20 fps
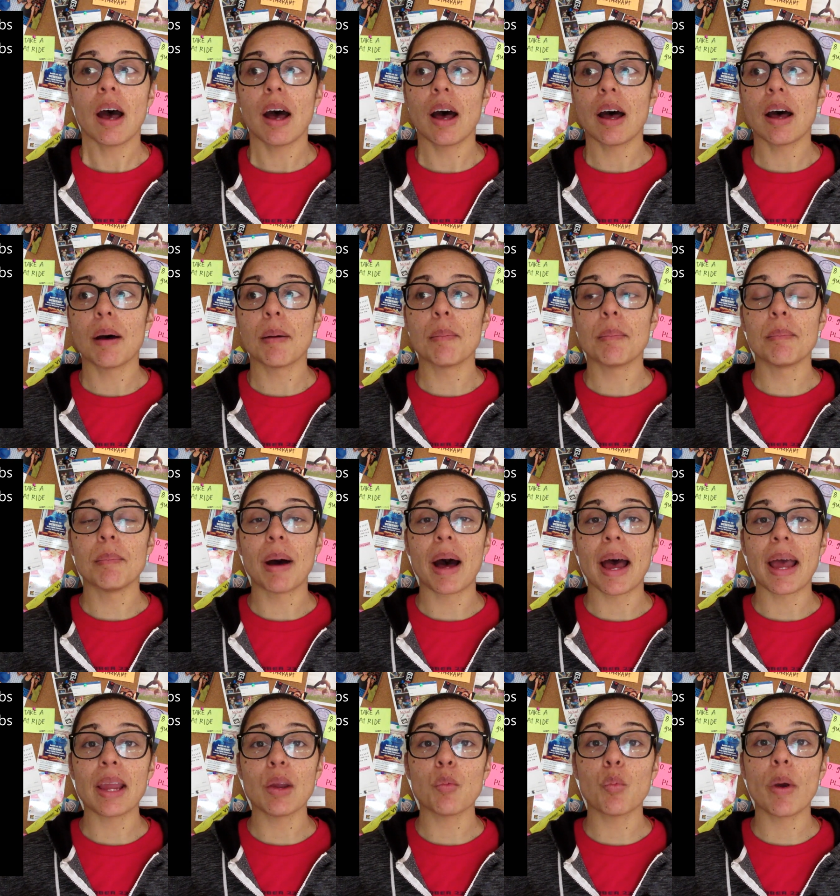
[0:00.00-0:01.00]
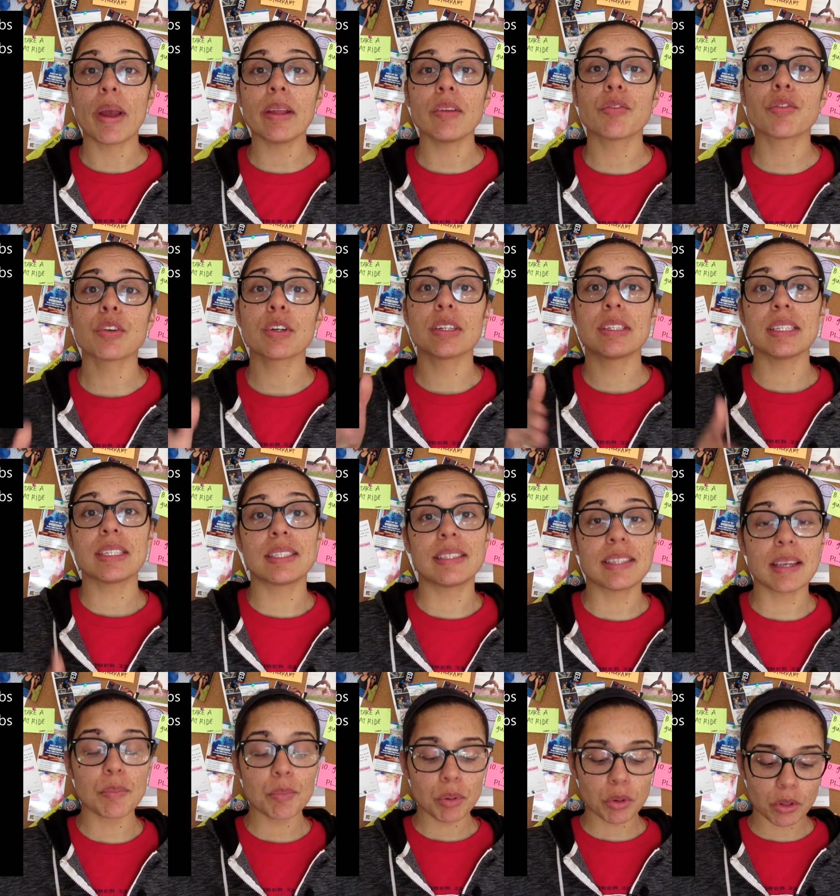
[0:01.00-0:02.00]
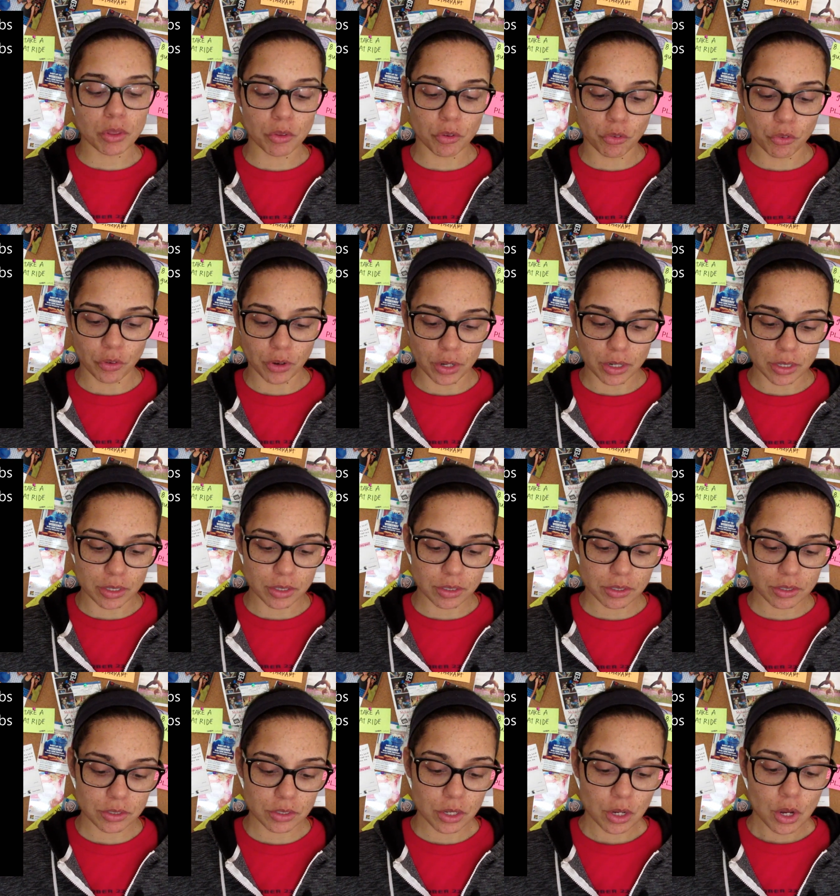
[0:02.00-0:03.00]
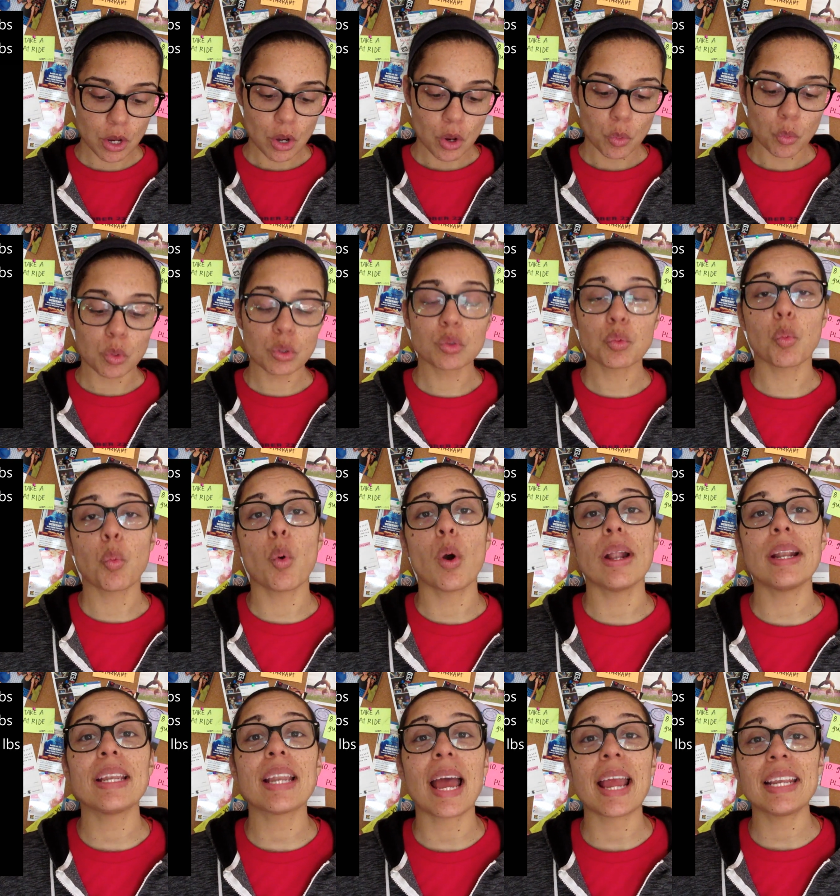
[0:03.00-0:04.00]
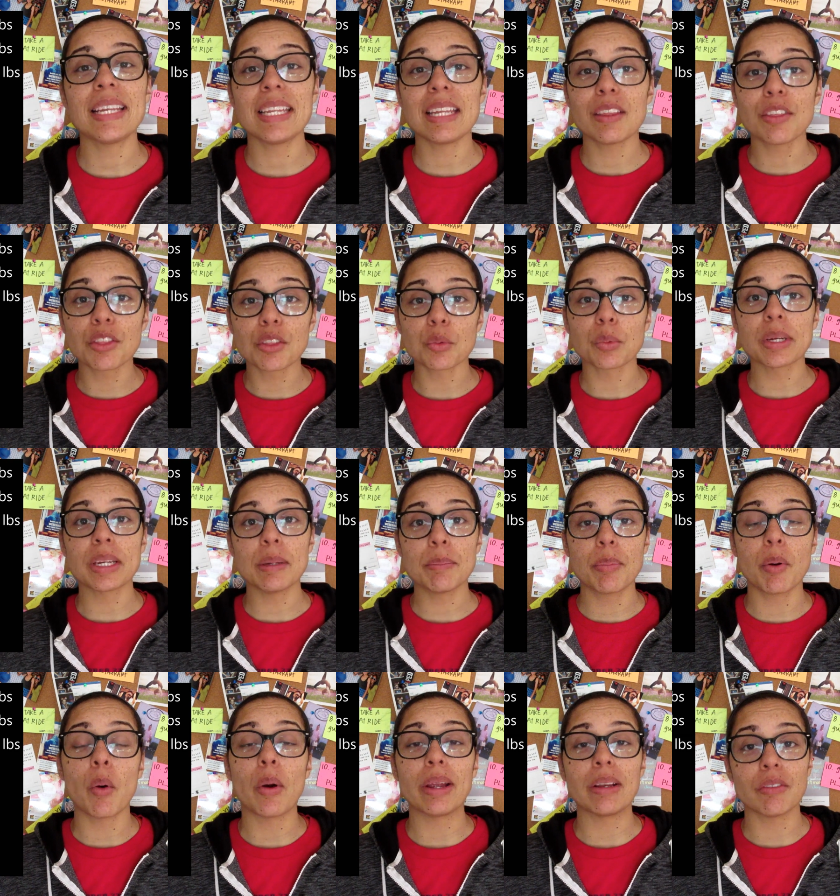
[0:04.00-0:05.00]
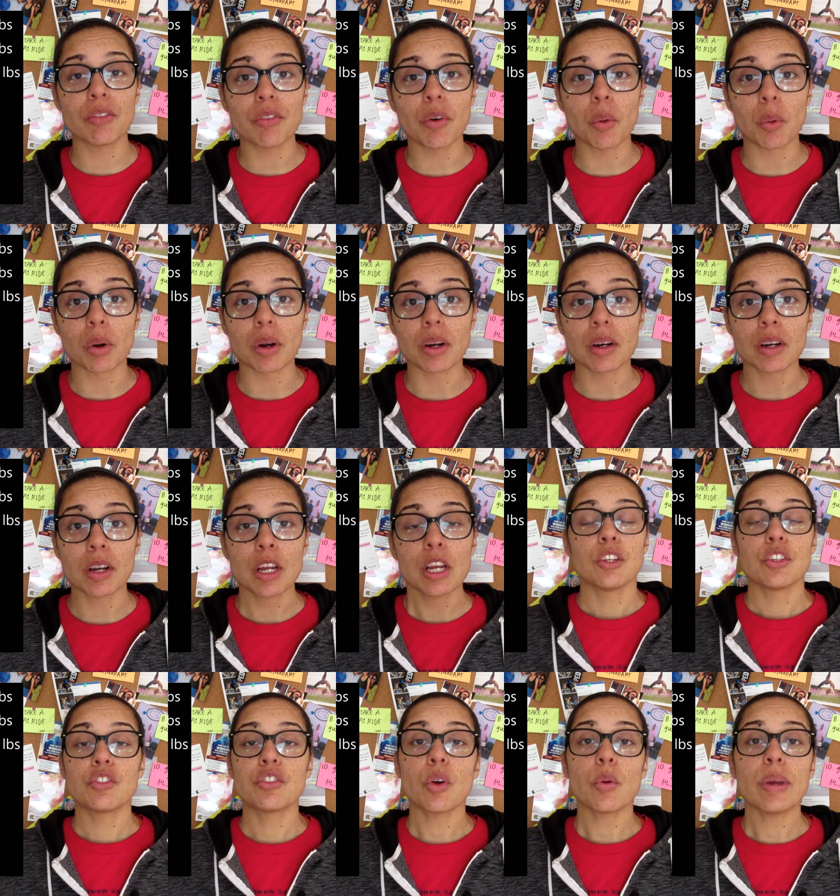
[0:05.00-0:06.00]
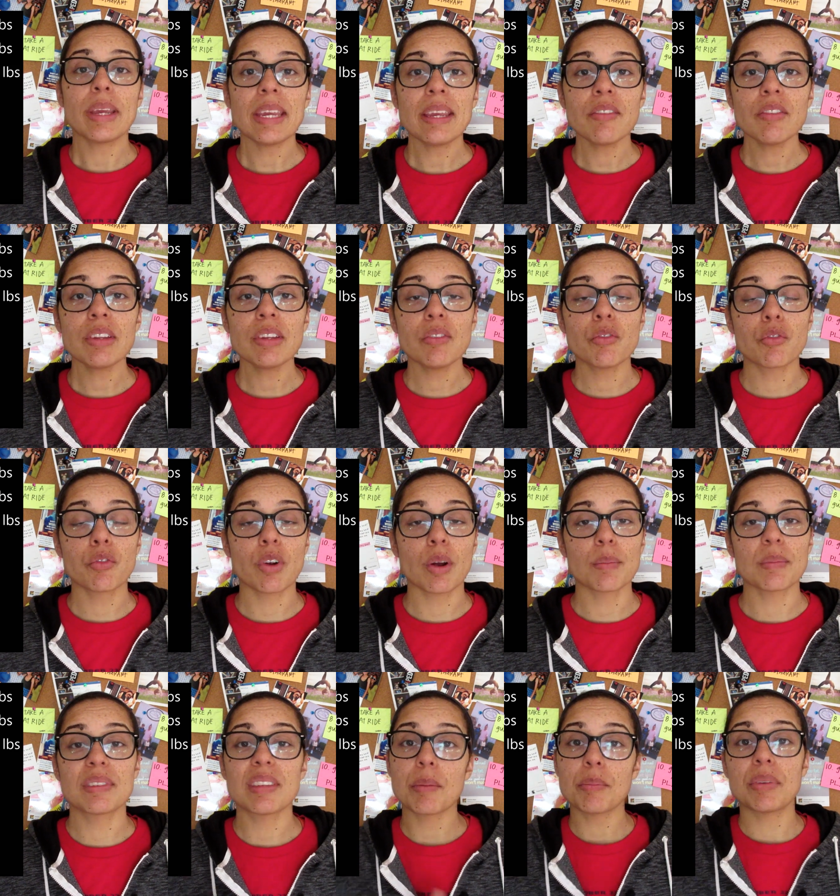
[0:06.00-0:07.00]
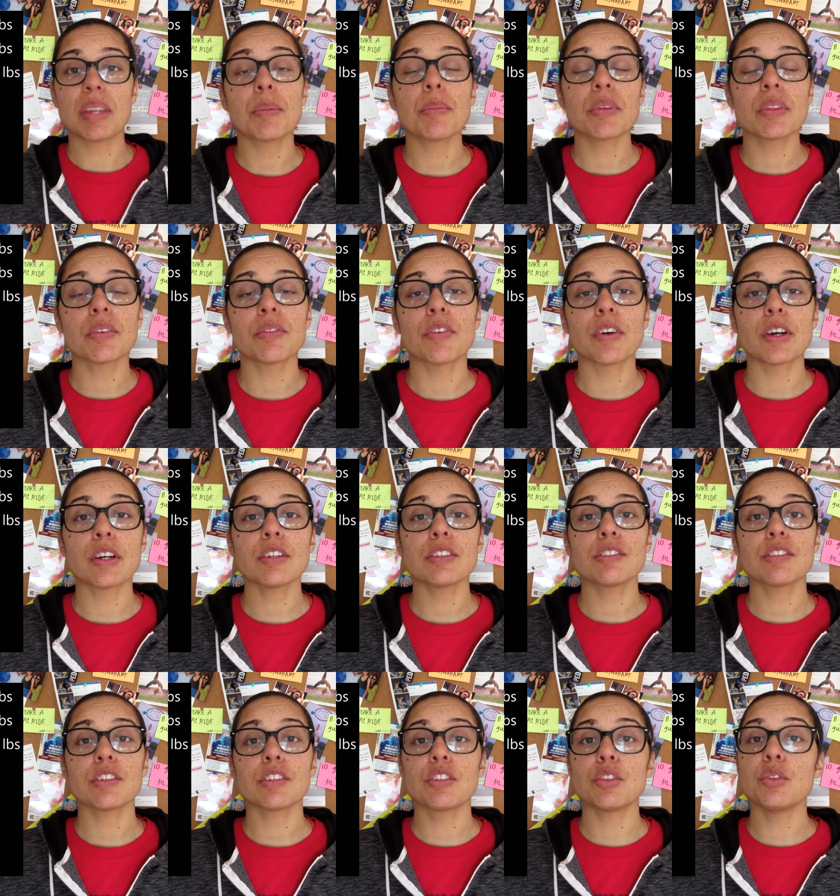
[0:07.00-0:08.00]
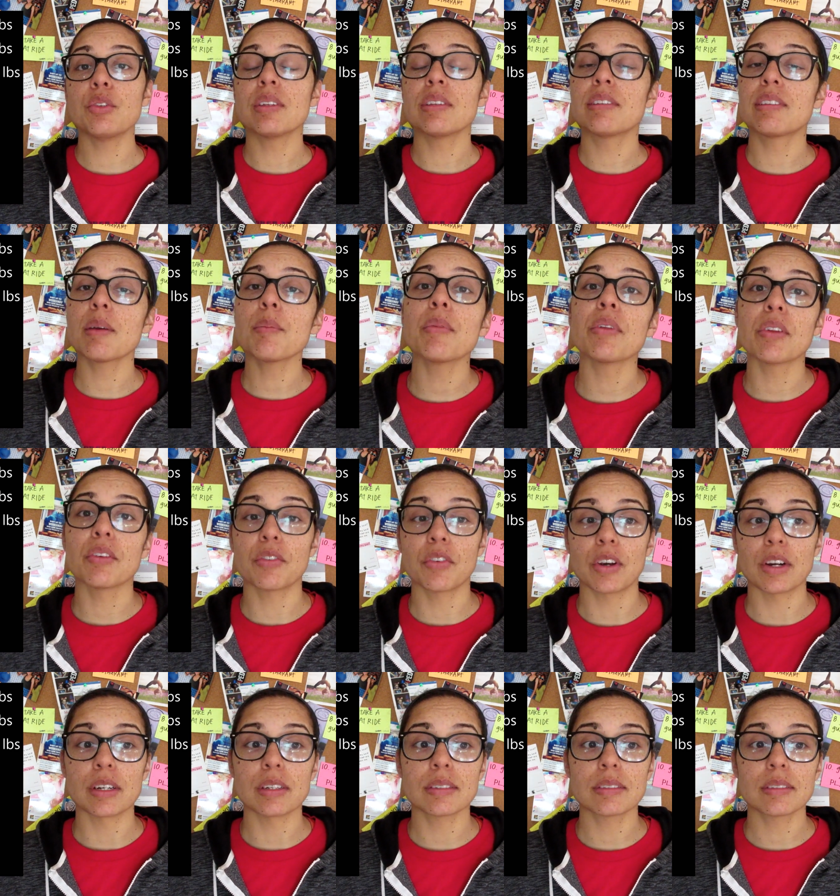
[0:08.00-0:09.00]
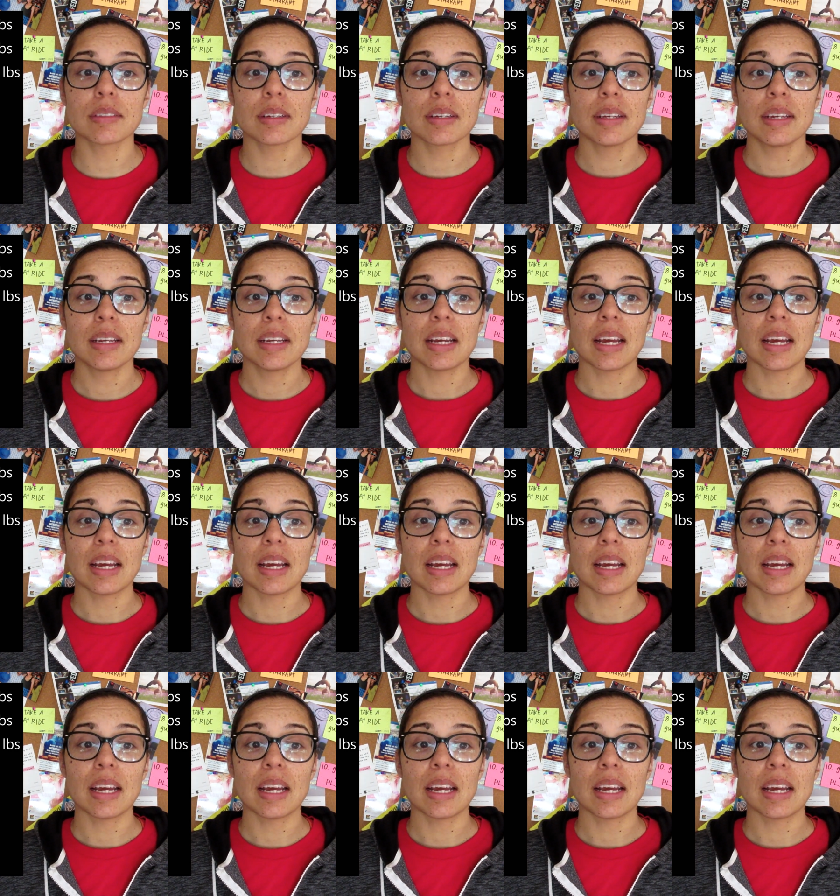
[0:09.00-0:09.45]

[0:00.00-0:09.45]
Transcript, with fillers: my weight for December the 1st was 193.4. So even from September the 1st to December the 1st,